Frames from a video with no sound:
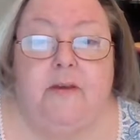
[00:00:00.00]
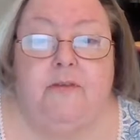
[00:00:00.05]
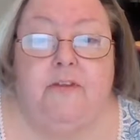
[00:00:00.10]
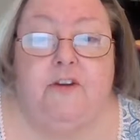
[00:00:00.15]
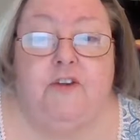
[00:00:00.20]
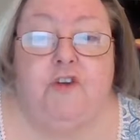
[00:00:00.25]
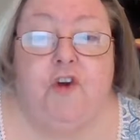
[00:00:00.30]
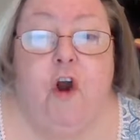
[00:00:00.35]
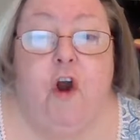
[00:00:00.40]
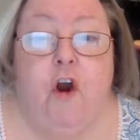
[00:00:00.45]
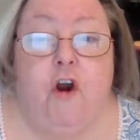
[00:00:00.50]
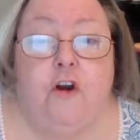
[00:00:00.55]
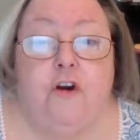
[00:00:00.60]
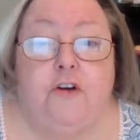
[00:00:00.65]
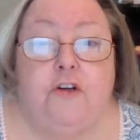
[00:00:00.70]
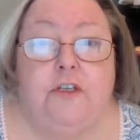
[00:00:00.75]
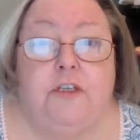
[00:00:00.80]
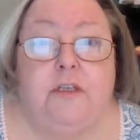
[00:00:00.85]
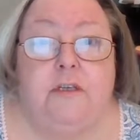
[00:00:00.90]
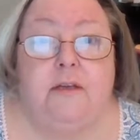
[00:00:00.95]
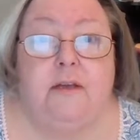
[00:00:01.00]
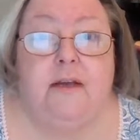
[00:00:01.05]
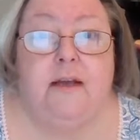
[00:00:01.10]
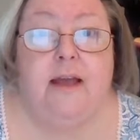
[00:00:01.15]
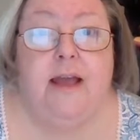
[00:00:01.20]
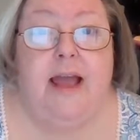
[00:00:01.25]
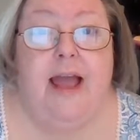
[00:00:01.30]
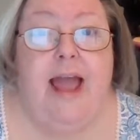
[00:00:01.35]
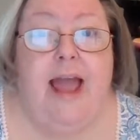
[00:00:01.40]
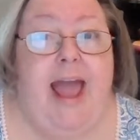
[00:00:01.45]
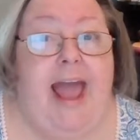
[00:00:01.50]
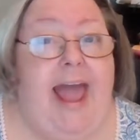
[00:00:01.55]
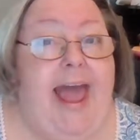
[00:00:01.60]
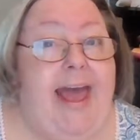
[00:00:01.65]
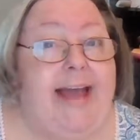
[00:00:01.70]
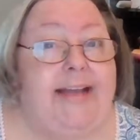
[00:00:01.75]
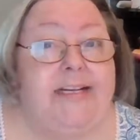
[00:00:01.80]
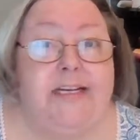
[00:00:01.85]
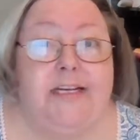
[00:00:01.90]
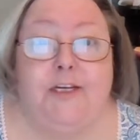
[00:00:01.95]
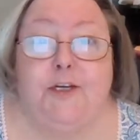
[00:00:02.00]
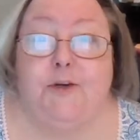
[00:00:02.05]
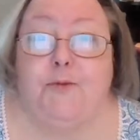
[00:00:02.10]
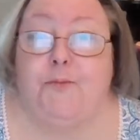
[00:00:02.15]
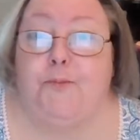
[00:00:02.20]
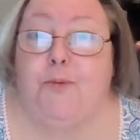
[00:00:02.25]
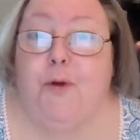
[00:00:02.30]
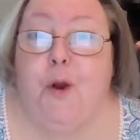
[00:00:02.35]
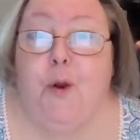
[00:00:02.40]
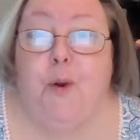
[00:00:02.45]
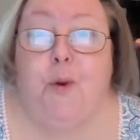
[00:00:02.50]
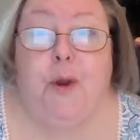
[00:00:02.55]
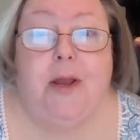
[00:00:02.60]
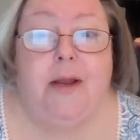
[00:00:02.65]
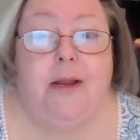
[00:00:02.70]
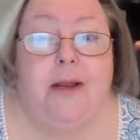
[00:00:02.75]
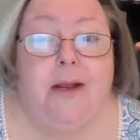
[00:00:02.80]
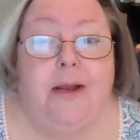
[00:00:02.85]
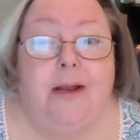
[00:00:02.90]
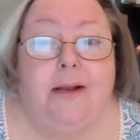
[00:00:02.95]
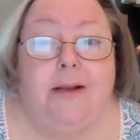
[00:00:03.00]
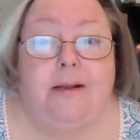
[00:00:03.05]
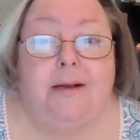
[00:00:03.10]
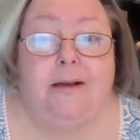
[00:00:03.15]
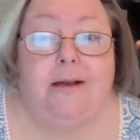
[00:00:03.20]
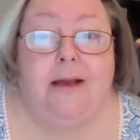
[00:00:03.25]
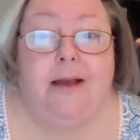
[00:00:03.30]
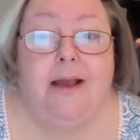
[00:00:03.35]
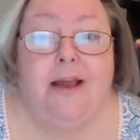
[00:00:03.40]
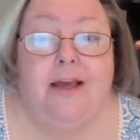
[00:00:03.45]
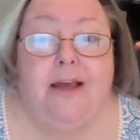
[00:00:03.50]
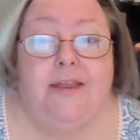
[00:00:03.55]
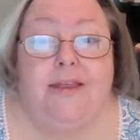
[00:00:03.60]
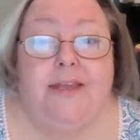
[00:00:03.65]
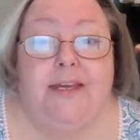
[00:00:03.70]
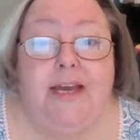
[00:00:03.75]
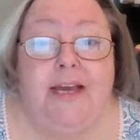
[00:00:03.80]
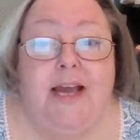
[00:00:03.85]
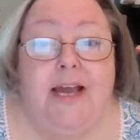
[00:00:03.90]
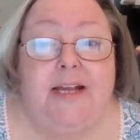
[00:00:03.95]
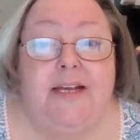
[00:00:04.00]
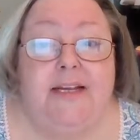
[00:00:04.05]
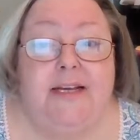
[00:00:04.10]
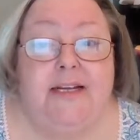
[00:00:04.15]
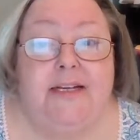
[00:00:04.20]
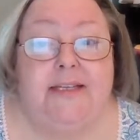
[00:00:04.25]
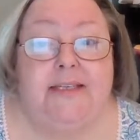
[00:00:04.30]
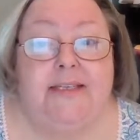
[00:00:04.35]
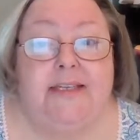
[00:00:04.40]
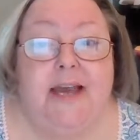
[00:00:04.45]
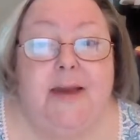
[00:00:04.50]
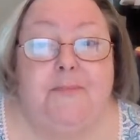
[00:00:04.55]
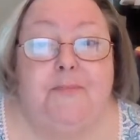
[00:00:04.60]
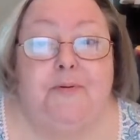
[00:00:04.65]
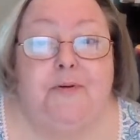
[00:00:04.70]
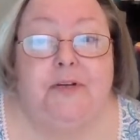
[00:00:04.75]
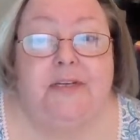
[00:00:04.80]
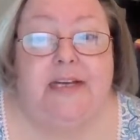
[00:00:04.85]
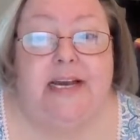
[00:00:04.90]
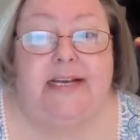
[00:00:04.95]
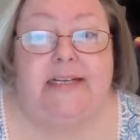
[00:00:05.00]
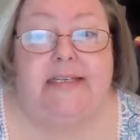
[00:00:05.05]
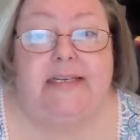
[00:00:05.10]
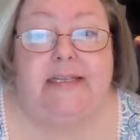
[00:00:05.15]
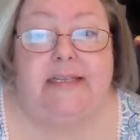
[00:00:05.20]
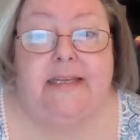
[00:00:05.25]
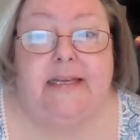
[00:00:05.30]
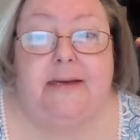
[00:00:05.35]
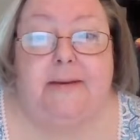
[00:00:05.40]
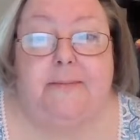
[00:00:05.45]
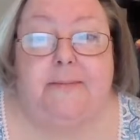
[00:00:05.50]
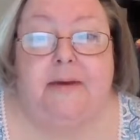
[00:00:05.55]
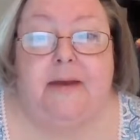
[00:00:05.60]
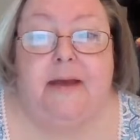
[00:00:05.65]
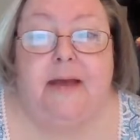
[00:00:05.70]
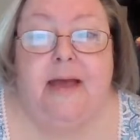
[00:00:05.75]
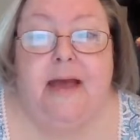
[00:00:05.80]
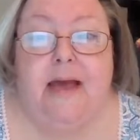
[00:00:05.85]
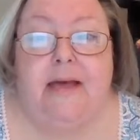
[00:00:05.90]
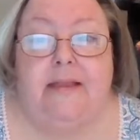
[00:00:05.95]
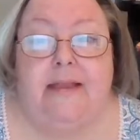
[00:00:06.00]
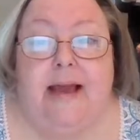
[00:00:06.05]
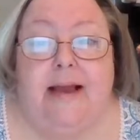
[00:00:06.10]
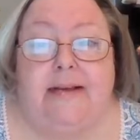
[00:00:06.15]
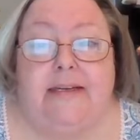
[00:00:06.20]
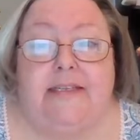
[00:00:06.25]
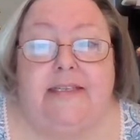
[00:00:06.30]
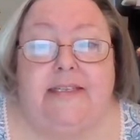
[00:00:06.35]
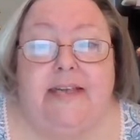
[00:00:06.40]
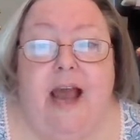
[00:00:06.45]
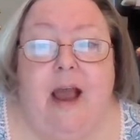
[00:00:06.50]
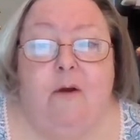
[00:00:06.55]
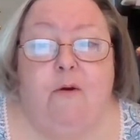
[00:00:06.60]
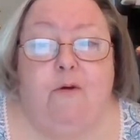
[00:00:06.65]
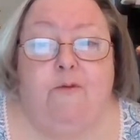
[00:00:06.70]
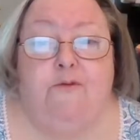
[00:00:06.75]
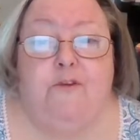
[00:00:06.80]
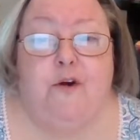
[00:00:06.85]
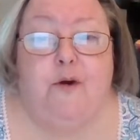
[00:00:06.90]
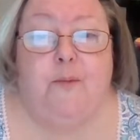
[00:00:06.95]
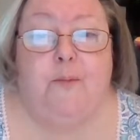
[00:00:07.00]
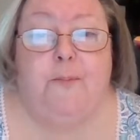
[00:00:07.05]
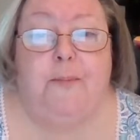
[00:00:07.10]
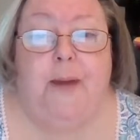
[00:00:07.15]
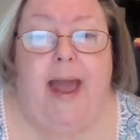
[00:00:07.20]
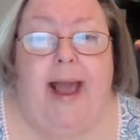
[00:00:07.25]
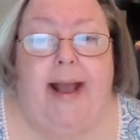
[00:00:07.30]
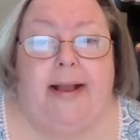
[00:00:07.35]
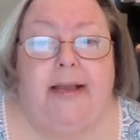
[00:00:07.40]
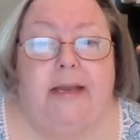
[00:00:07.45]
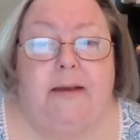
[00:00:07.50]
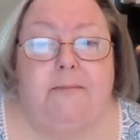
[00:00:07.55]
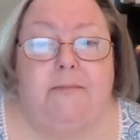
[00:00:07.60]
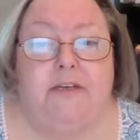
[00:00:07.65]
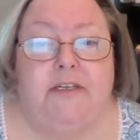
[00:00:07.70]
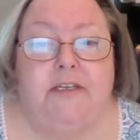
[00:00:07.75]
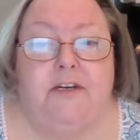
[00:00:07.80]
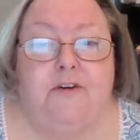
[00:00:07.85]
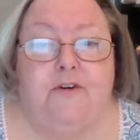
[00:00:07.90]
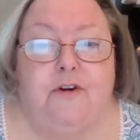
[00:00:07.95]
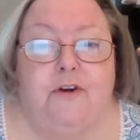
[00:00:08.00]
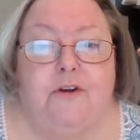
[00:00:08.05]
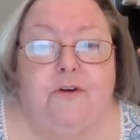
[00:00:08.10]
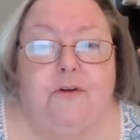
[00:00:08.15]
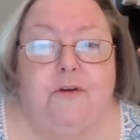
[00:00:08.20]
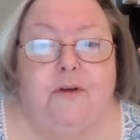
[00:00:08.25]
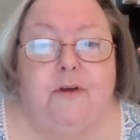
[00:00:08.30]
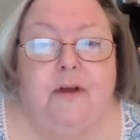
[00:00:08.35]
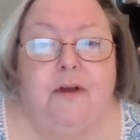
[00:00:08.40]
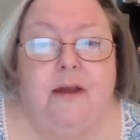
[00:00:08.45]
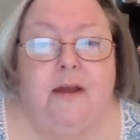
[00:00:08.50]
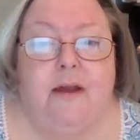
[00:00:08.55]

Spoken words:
the jars hadn't broken. The onions had protected them like styrofoam packing material.